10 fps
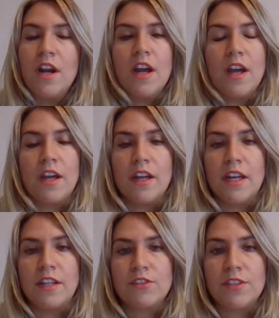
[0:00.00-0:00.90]

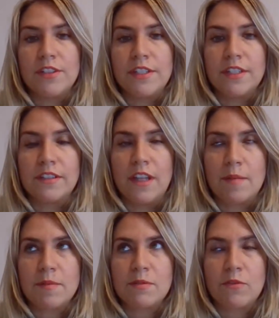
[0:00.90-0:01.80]
engineering labs.
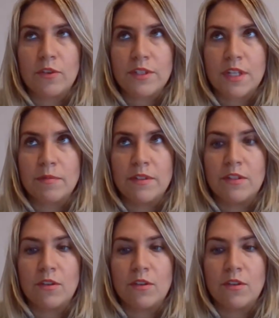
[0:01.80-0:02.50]
For example, in